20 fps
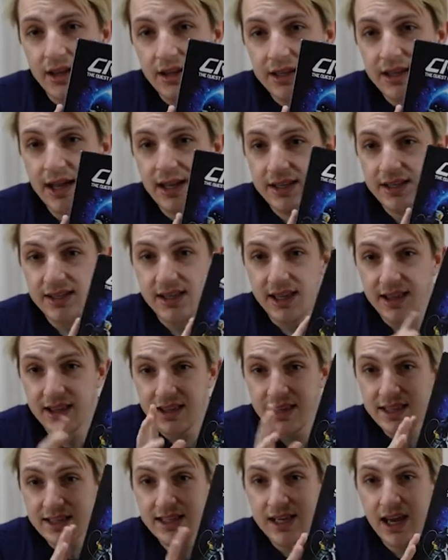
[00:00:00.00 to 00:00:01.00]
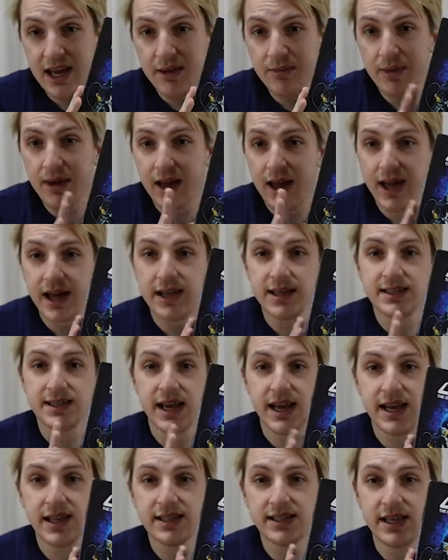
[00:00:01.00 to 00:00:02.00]
Yes, this game has
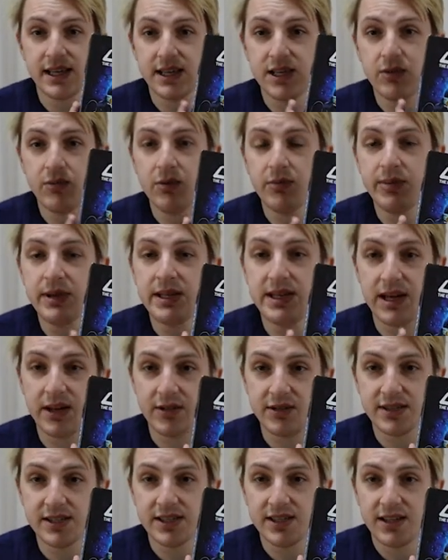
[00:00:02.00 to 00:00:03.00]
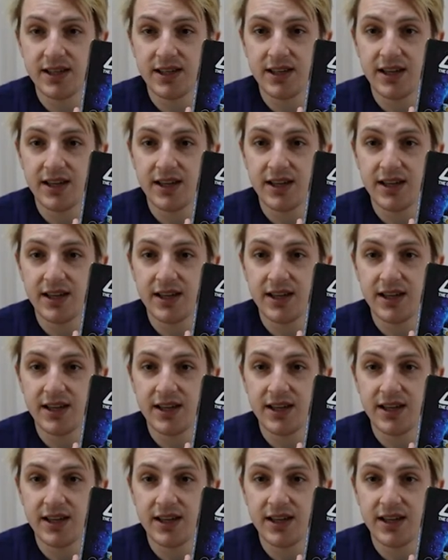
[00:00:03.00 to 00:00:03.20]
hands that you will be dealt